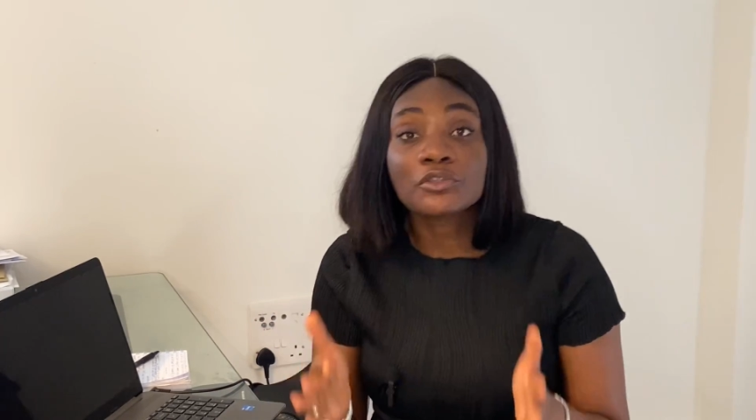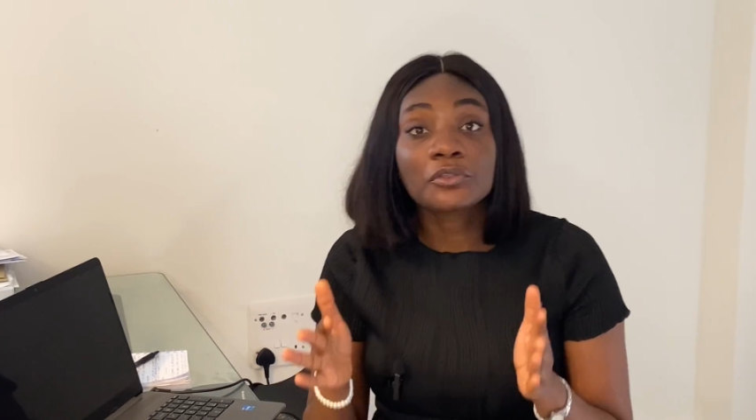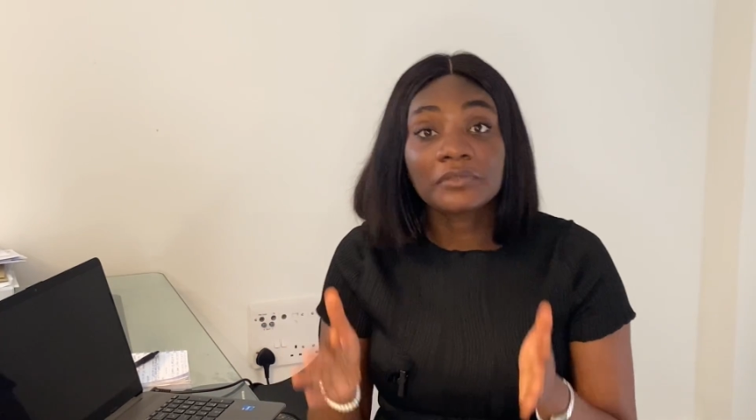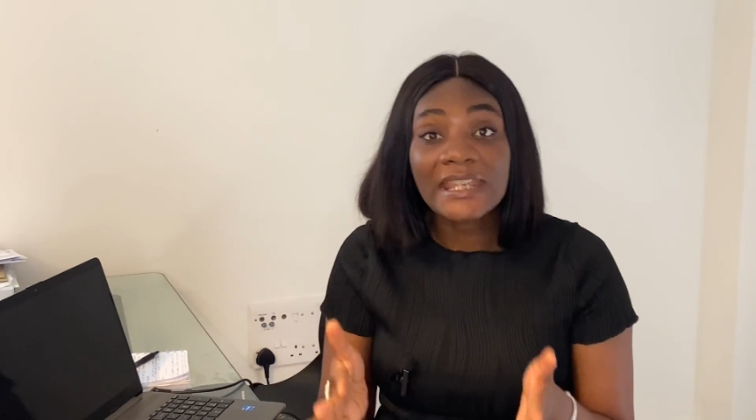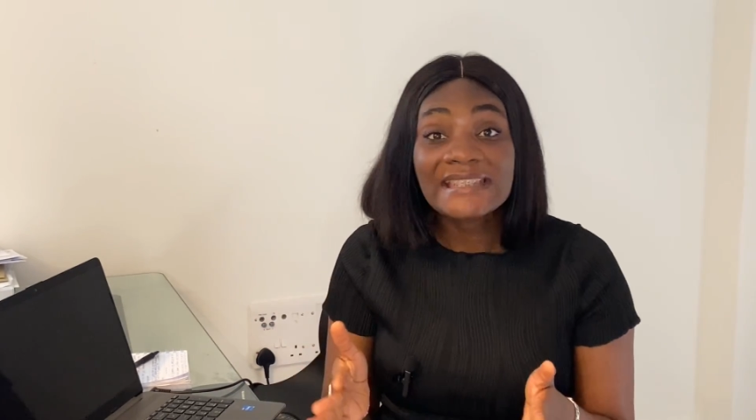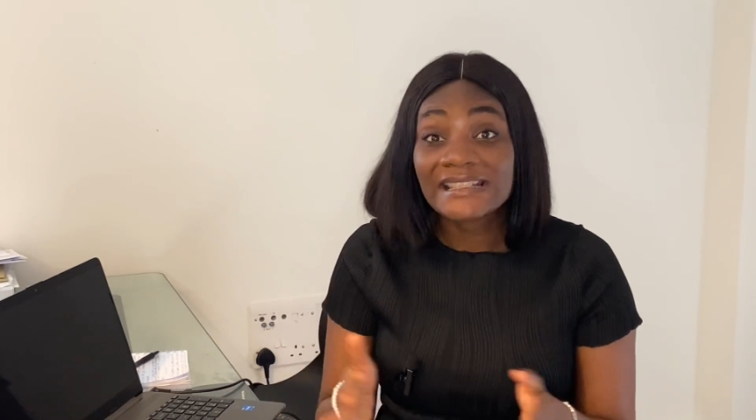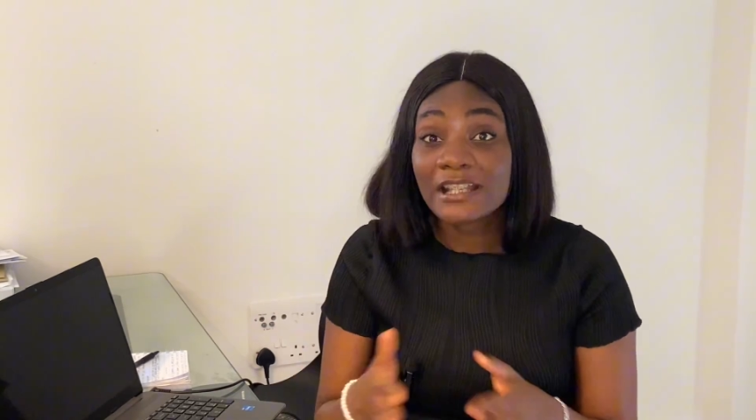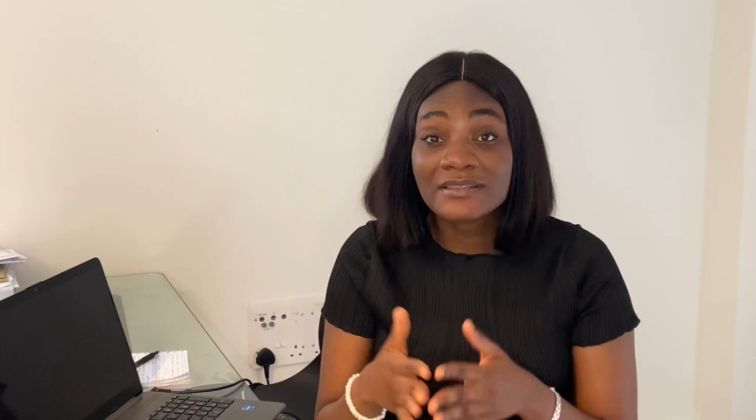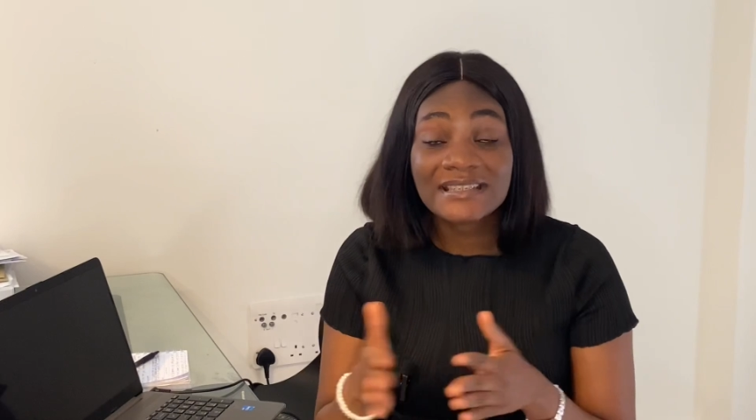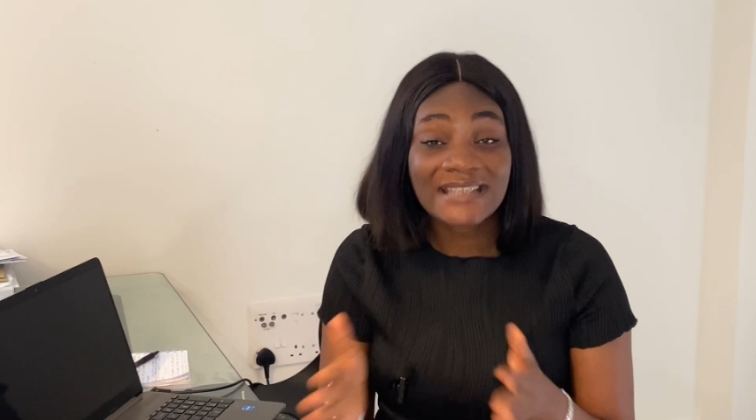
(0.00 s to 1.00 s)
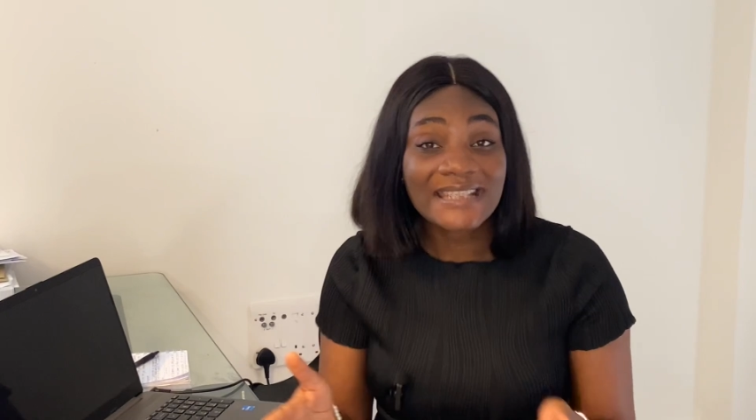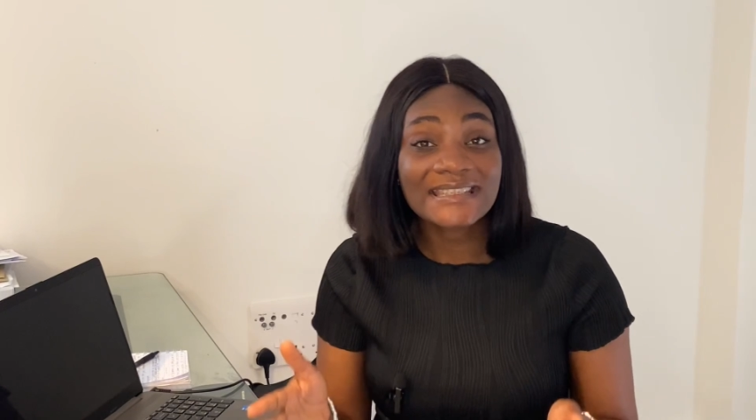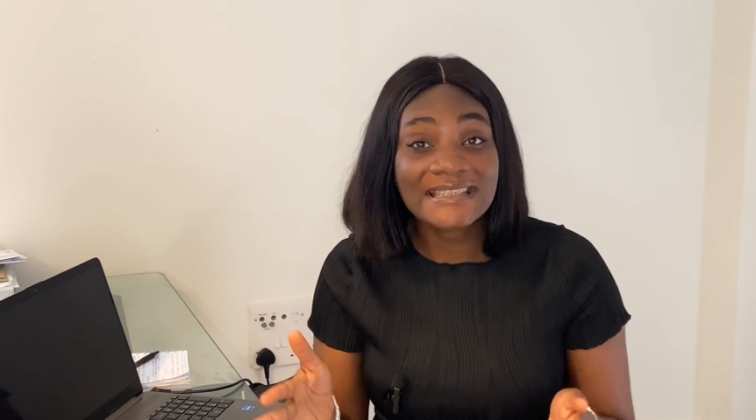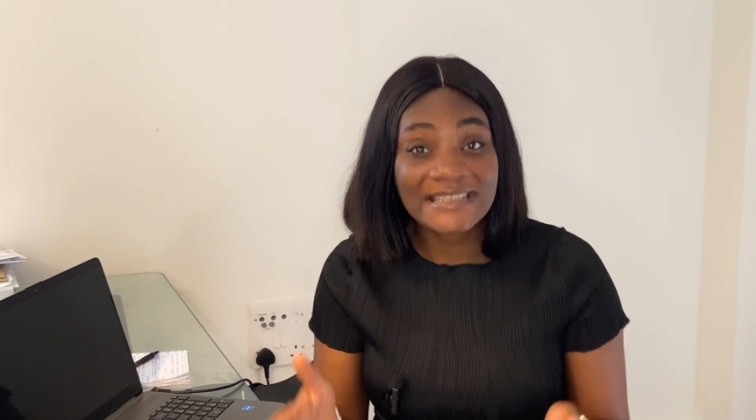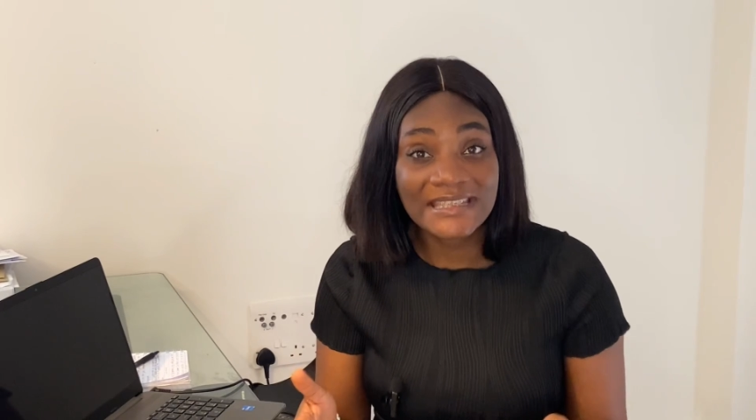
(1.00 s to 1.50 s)
to create an
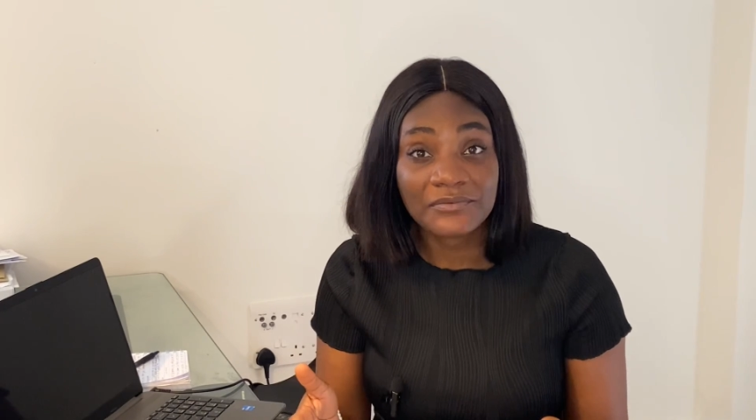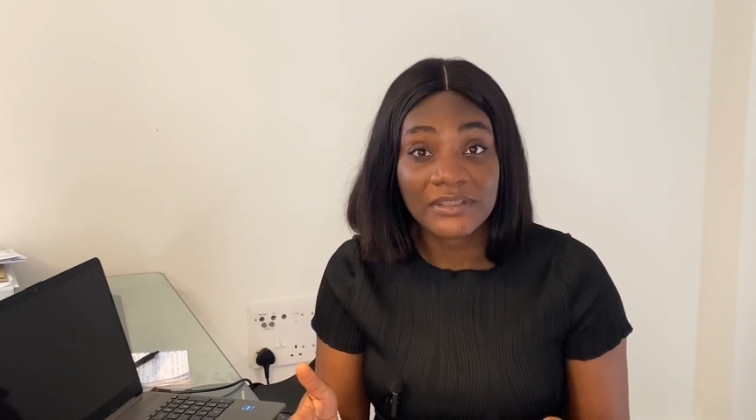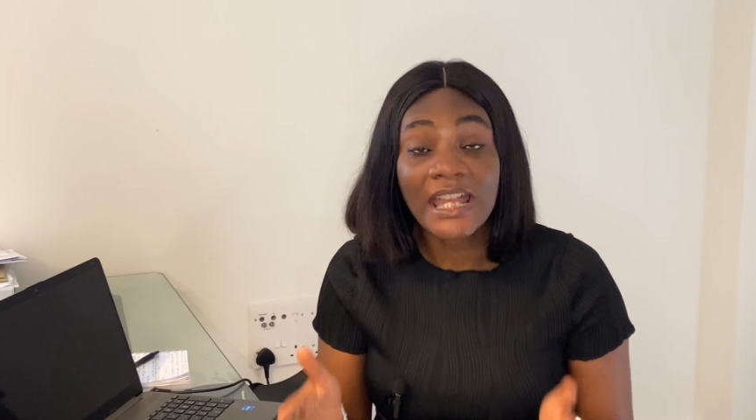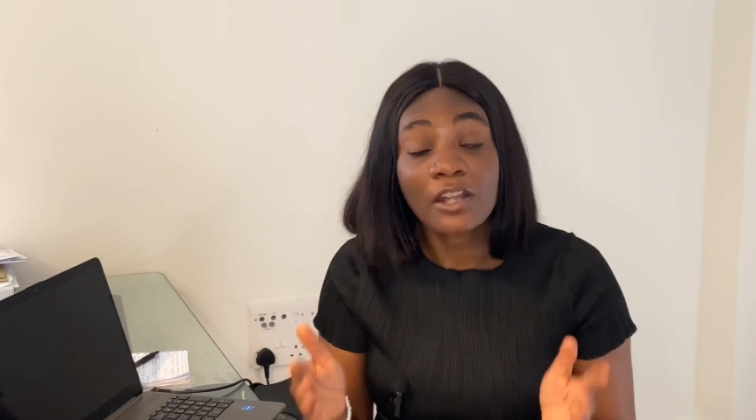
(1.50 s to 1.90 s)
outstanding CV